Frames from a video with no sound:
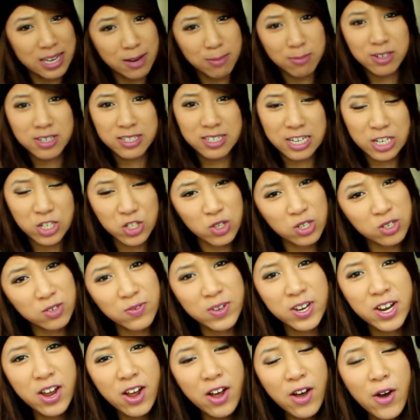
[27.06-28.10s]
summer essentials
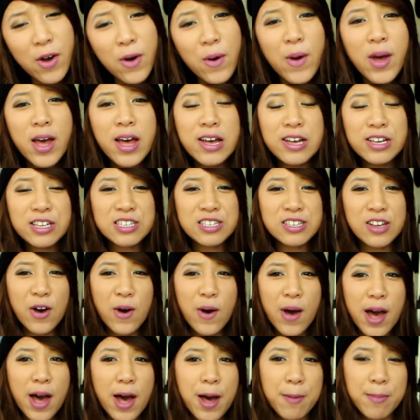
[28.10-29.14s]
video. So
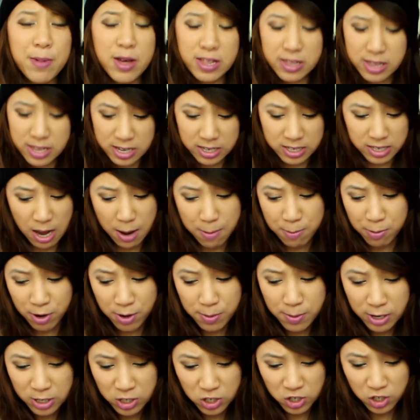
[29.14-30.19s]
this I
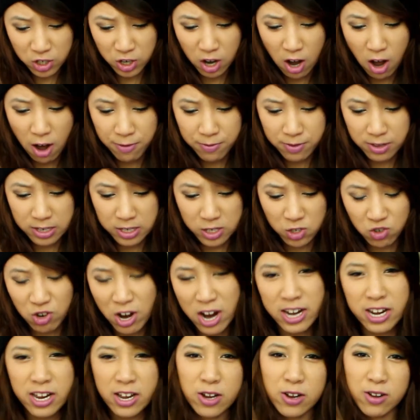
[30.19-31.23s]
pretty much just got off this
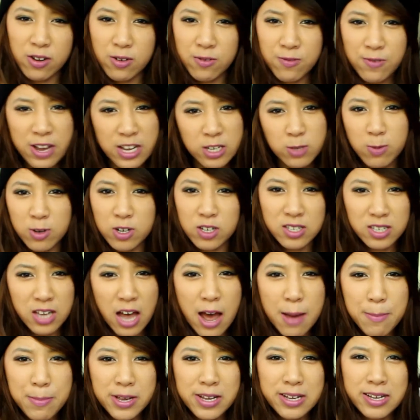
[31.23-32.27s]
trading Facebook
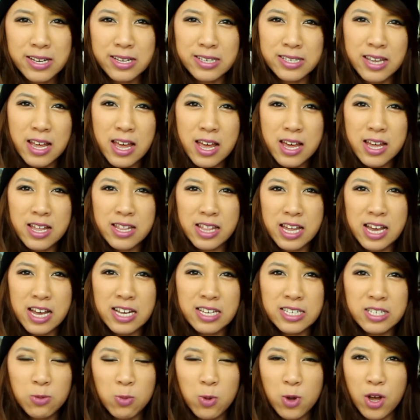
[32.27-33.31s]
site because
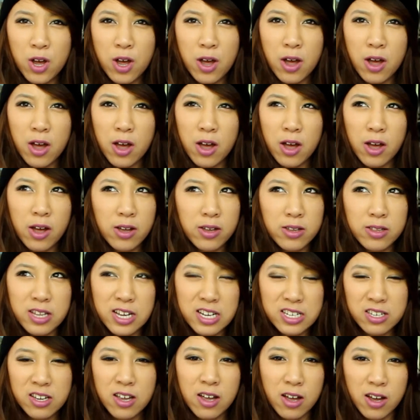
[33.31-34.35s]
these are
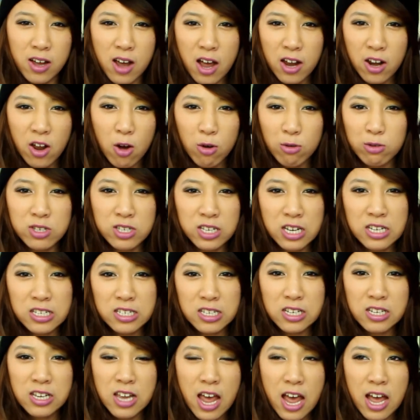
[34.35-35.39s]
kind of old
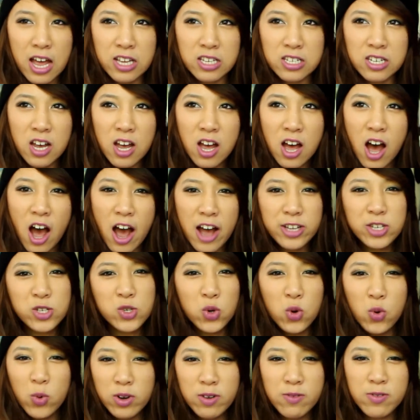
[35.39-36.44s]
season, and I
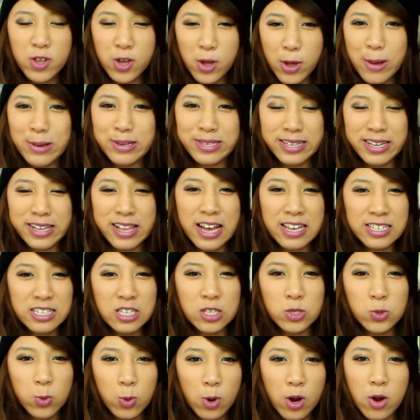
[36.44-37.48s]
saw one of the girls in
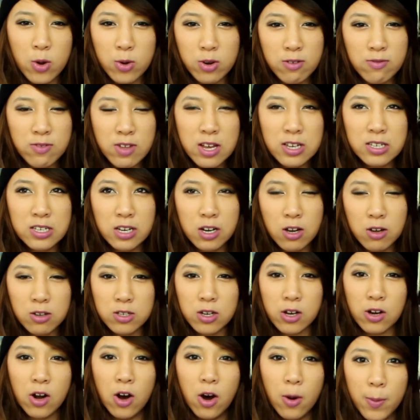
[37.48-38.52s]
Glassons wearing one of these and I was
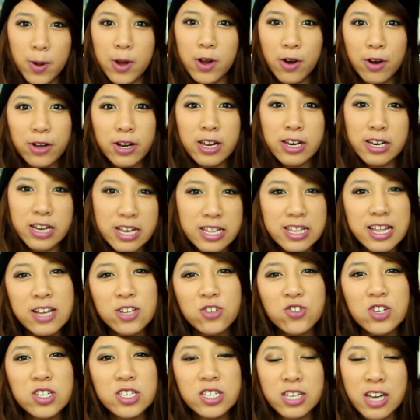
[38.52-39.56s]
like, oh my god, I need
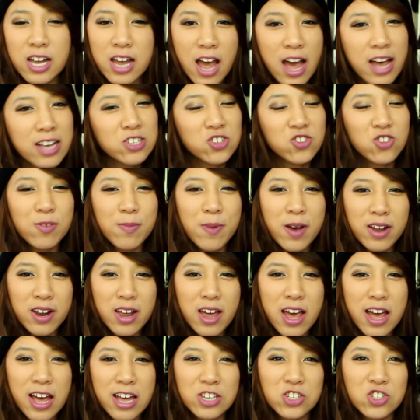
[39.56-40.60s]
that dress. And I asked her about
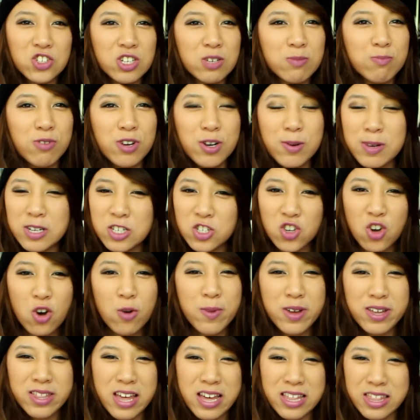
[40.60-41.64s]
it and she pretty much
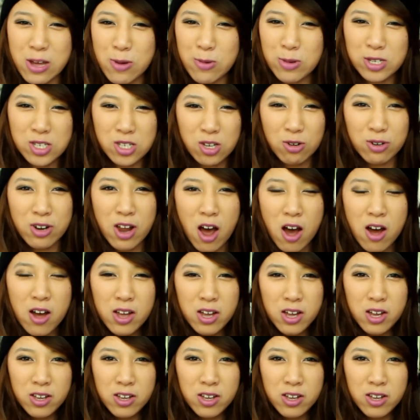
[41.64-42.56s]
told me that they were sold out